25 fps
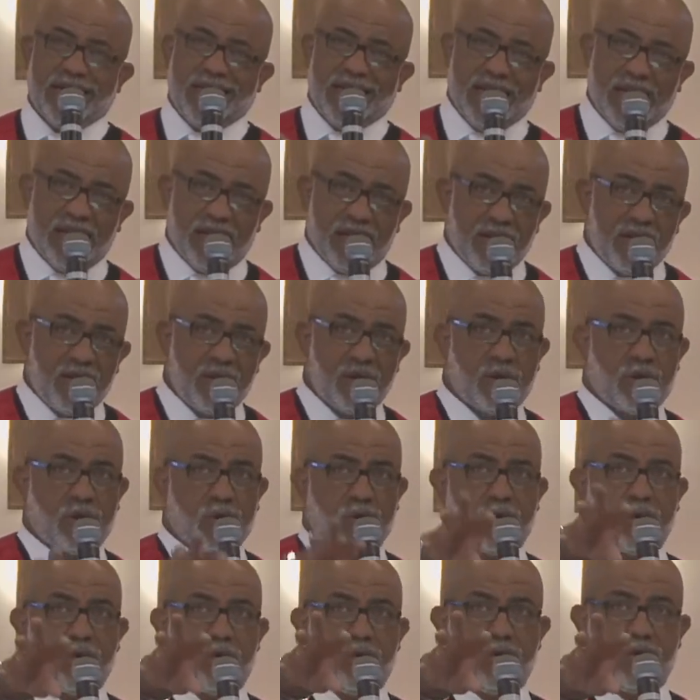
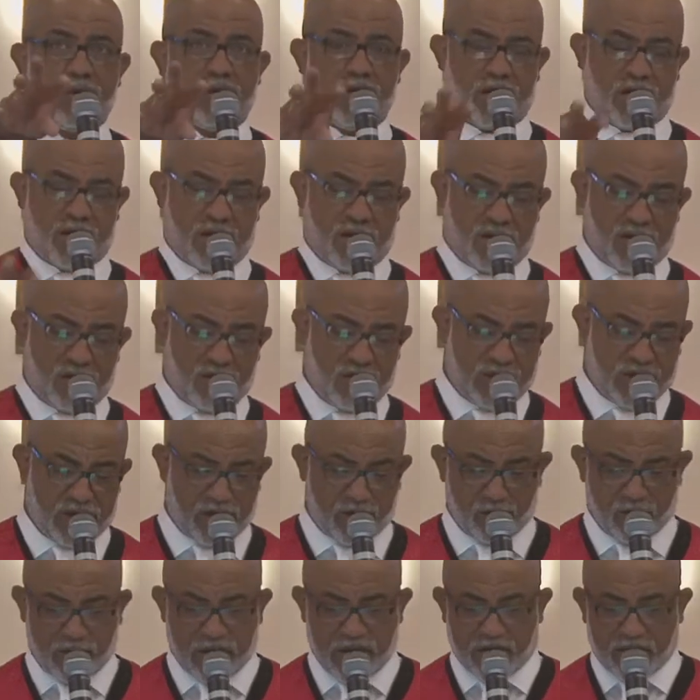into uh,
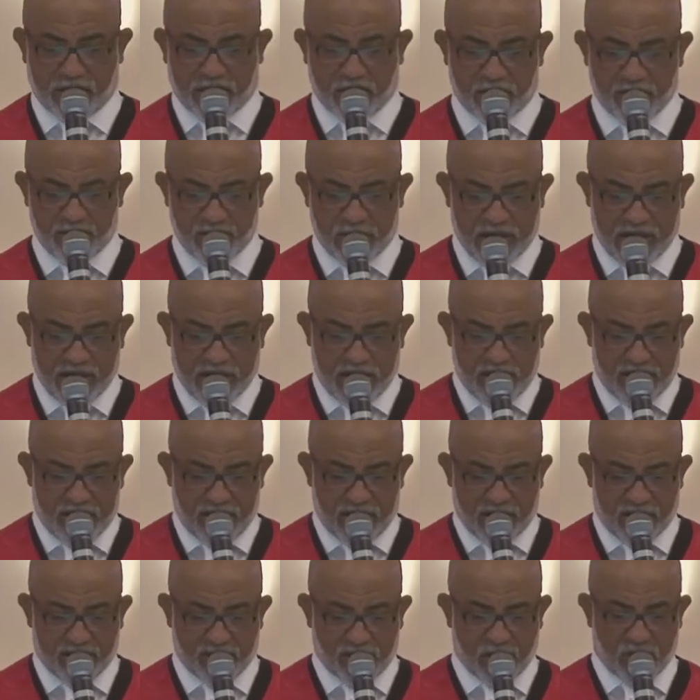Union Bethel.
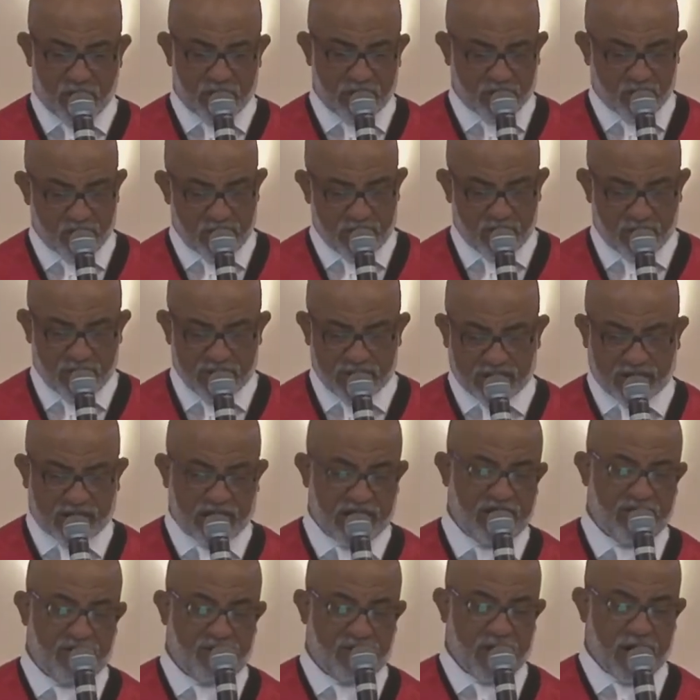Of course, we
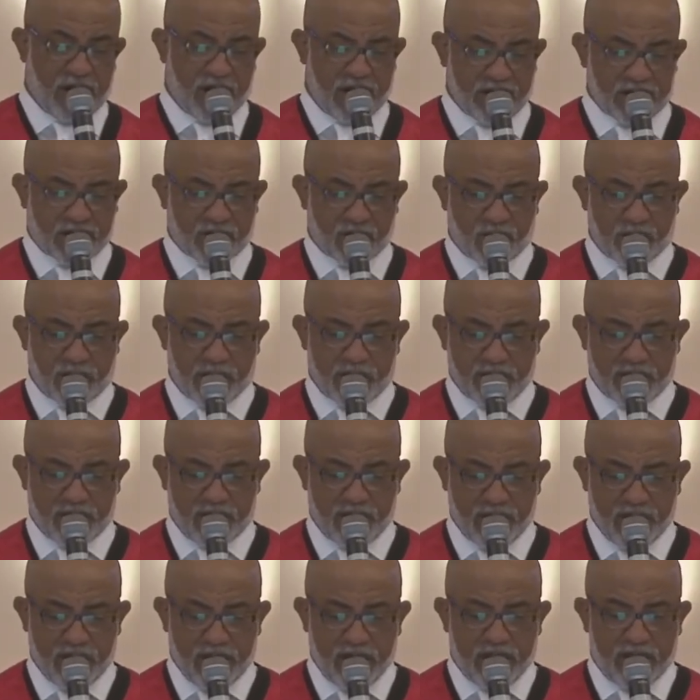receive God's word
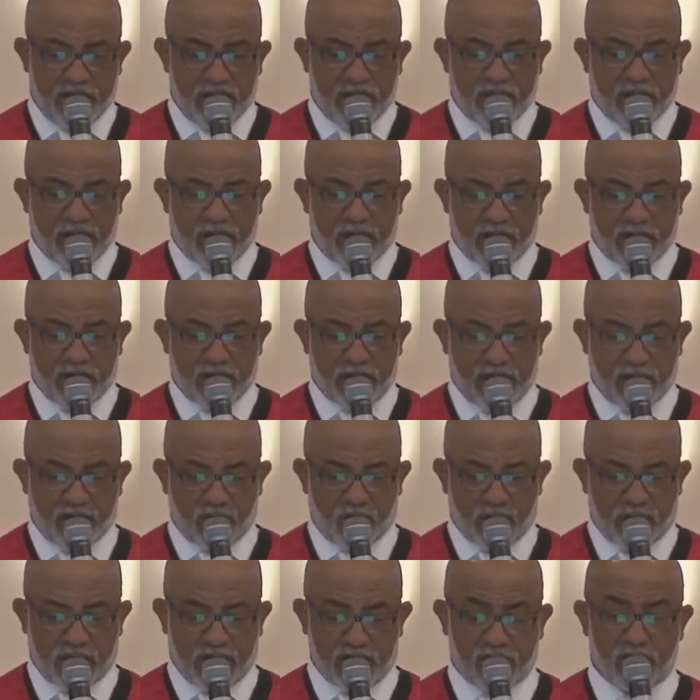uh,
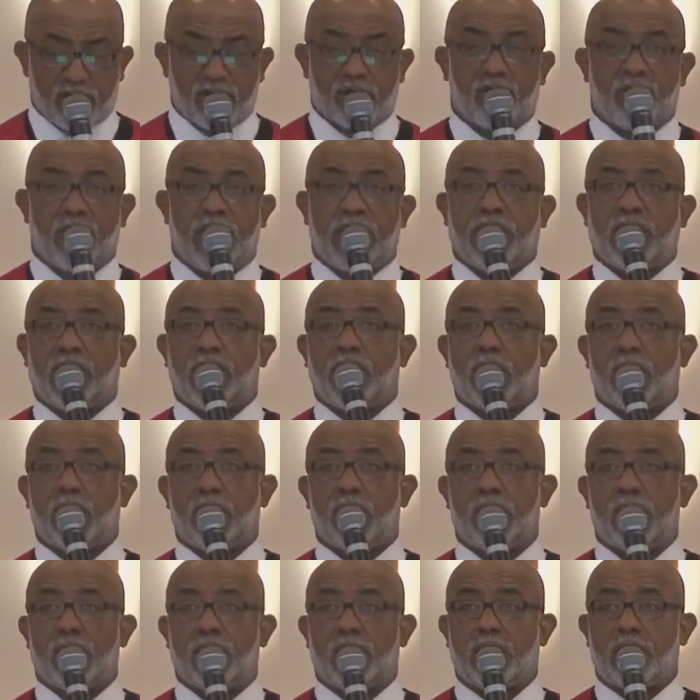in whatever
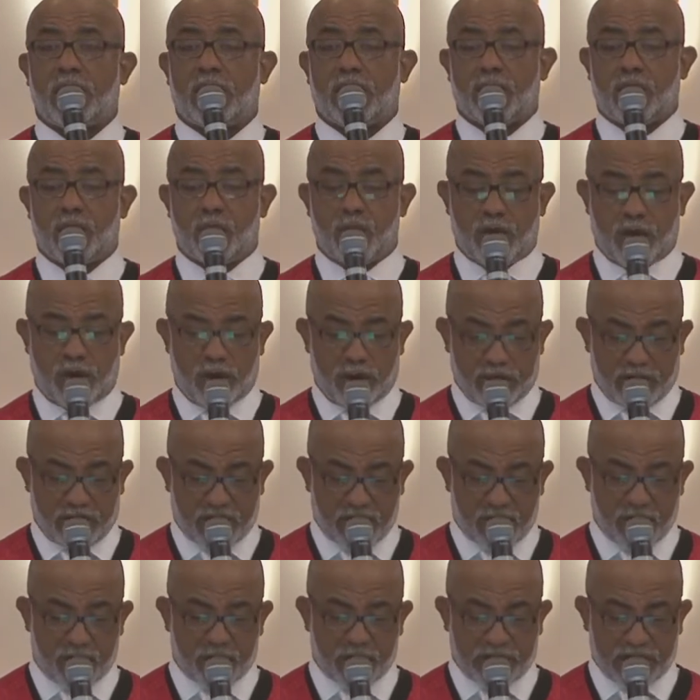venue uh, the word
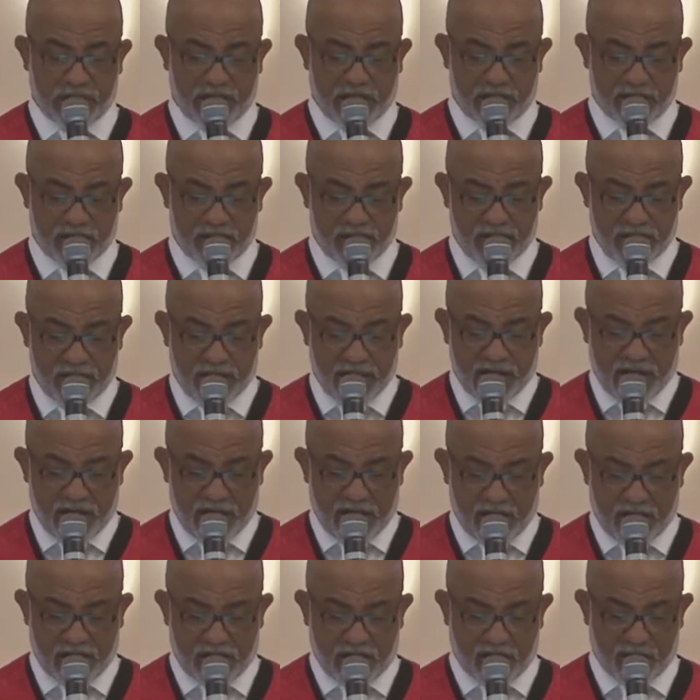comes in,
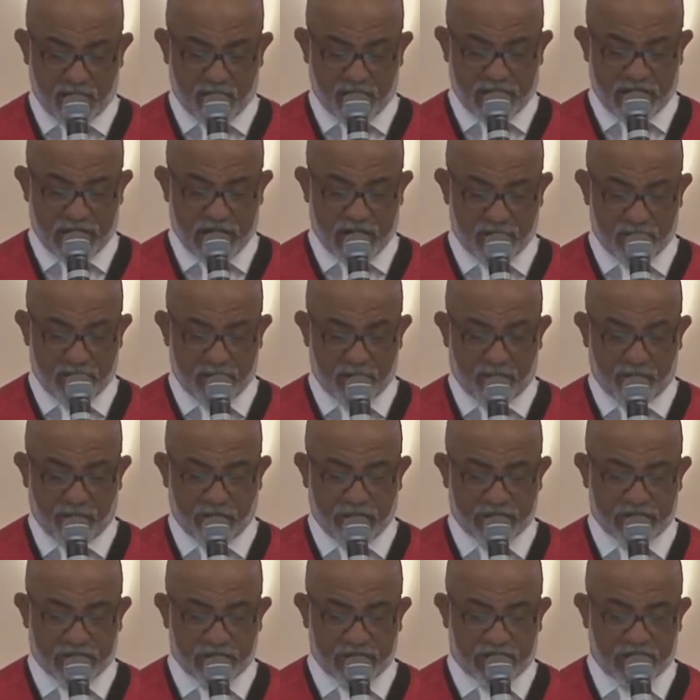uh, but I'm
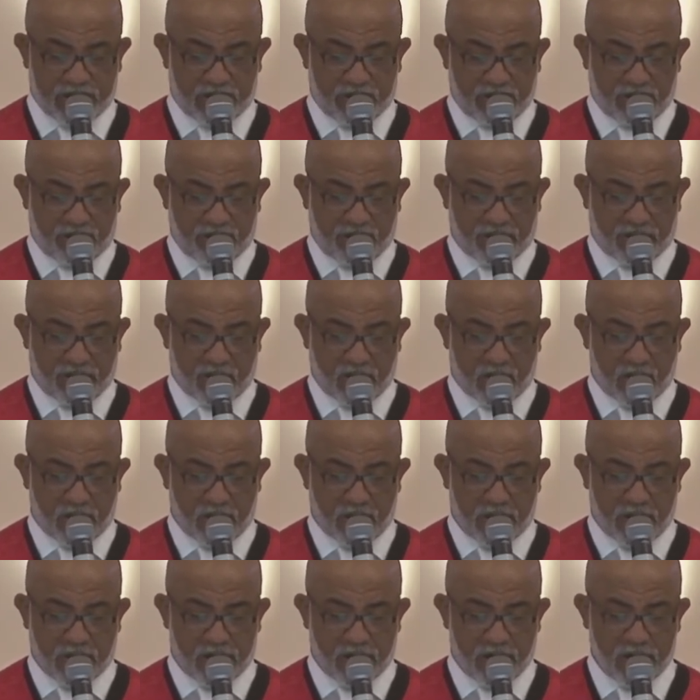appreciative
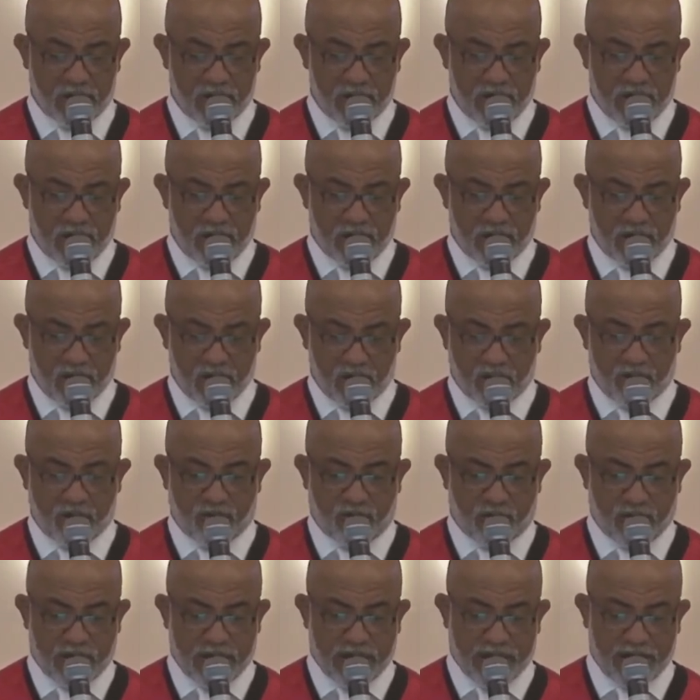for your
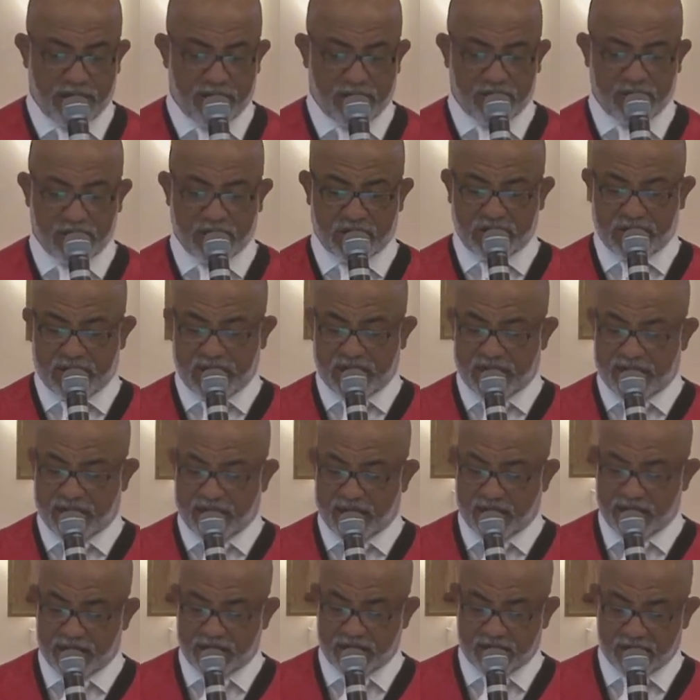prayers
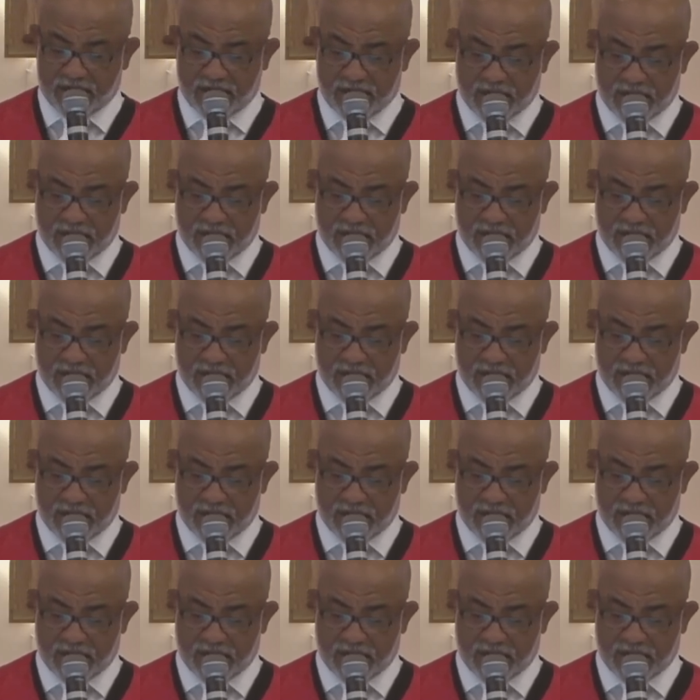and